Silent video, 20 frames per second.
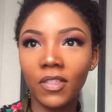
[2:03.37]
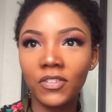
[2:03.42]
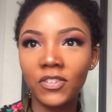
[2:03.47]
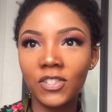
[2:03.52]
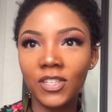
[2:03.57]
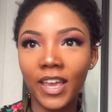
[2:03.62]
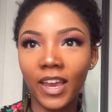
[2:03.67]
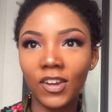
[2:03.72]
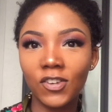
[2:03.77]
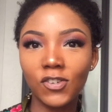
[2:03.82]
This
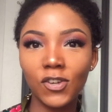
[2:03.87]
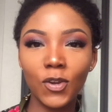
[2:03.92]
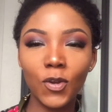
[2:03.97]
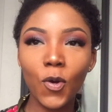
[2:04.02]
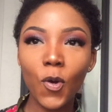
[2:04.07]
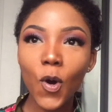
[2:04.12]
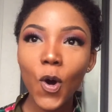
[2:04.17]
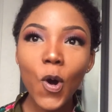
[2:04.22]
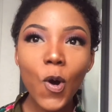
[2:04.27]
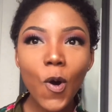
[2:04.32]
is actually
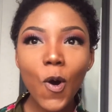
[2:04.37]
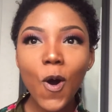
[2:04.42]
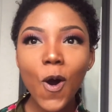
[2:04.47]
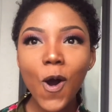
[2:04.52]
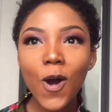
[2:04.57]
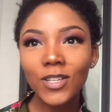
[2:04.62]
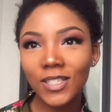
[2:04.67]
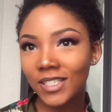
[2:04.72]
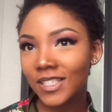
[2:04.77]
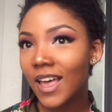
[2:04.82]

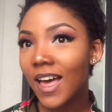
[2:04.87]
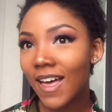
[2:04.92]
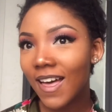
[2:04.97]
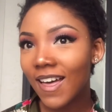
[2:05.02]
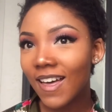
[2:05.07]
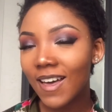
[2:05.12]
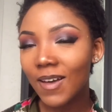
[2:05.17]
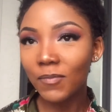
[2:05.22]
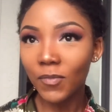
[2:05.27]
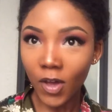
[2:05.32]

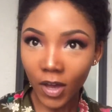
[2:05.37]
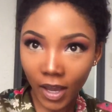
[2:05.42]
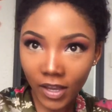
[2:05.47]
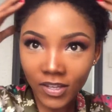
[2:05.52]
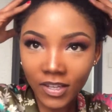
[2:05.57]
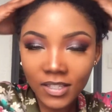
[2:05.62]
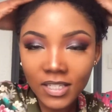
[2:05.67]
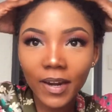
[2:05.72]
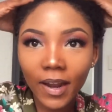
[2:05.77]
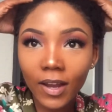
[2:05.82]
awesome. I
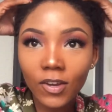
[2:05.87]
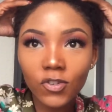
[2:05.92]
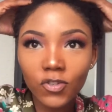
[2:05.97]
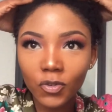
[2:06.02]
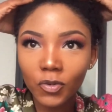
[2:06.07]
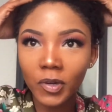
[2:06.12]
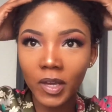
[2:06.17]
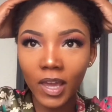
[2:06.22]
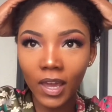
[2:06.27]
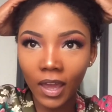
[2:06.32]
see my
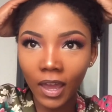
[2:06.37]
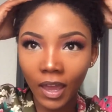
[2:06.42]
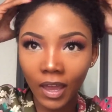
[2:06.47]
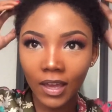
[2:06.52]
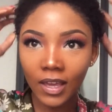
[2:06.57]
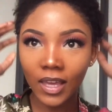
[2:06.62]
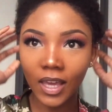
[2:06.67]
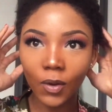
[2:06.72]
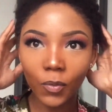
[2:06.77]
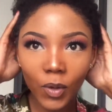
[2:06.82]
natural
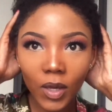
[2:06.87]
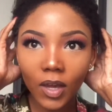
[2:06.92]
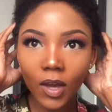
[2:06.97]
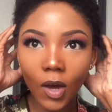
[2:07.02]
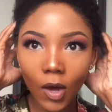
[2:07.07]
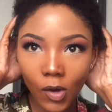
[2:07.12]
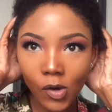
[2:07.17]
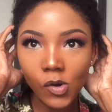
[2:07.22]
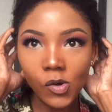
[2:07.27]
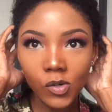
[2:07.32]
hair. Here we
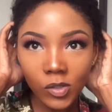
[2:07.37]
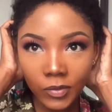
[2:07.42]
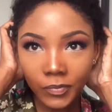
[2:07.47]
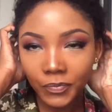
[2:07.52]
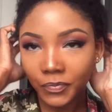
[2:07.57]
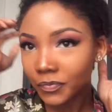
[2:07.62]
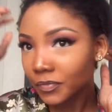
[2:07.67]
go.